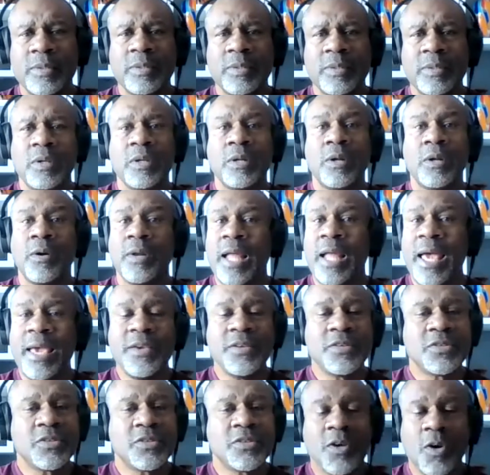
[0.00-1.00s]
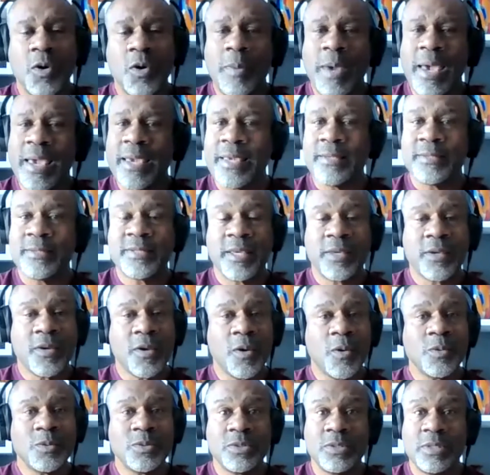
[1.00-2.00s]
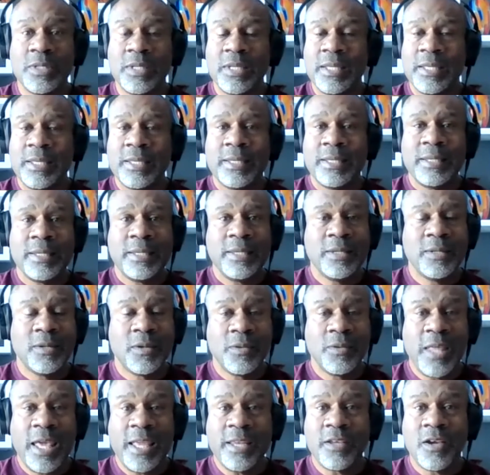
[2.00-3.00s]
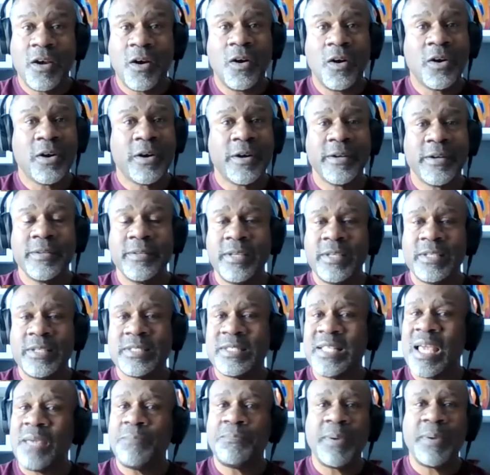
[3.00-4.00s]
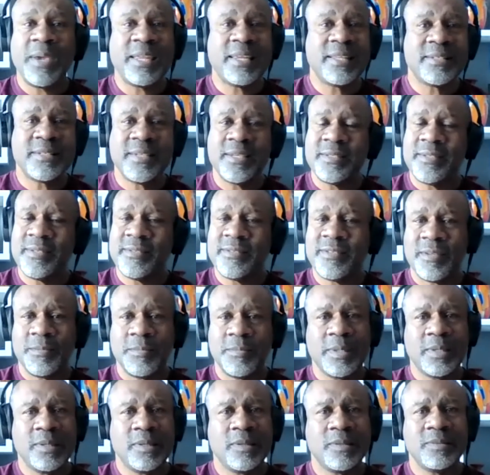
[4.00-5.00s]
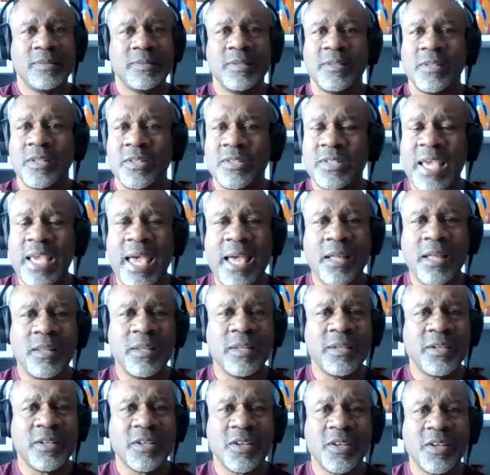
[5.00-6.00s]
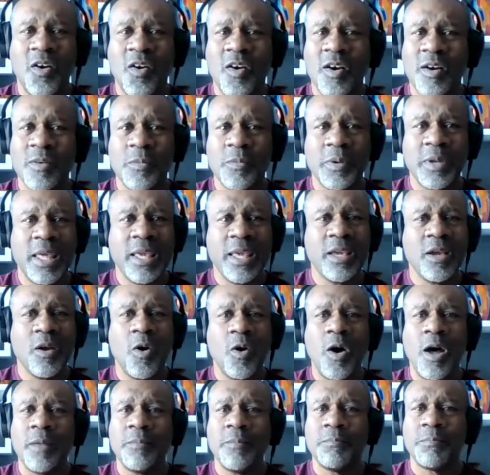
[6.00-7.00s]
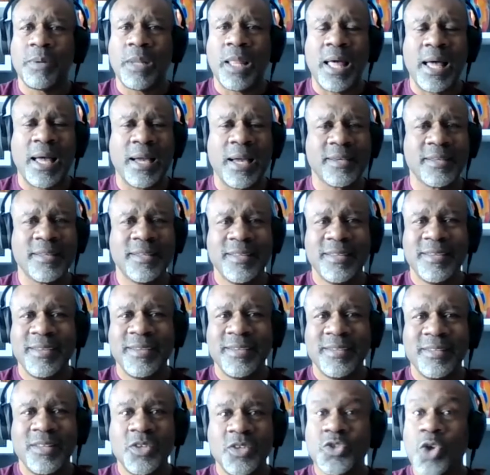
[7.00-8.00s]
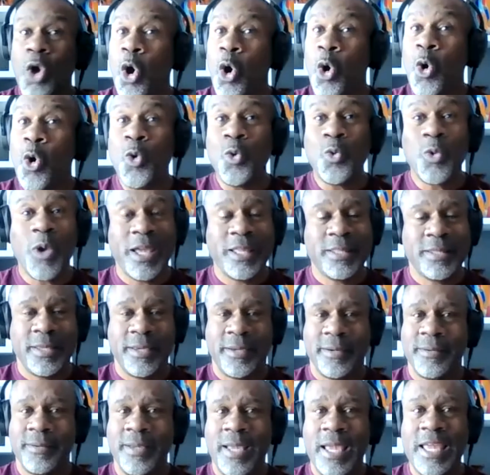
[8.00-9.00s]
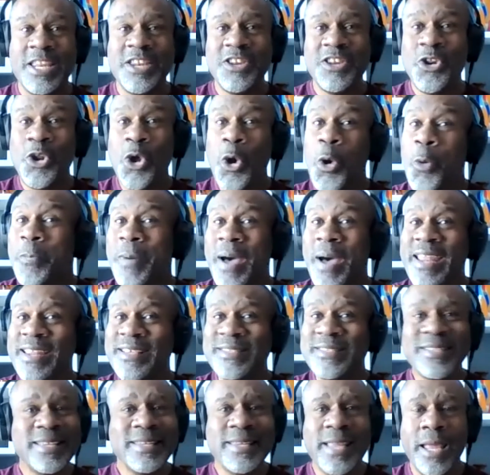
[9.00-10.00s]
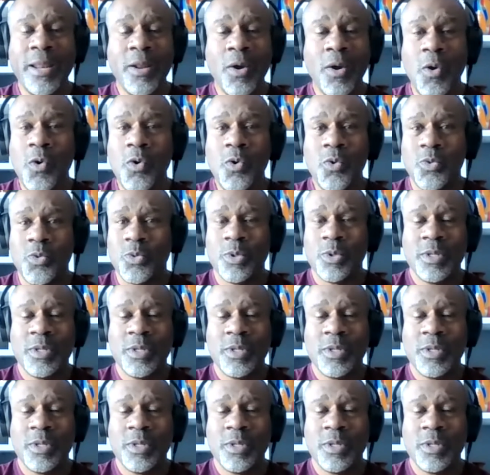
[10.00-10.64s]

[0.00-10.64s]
And I used to go back and say, Coach, that guard is not paying attention to me. The tackle and the guard, when they go out and block, there's a hole right there. And nobody's in that hole.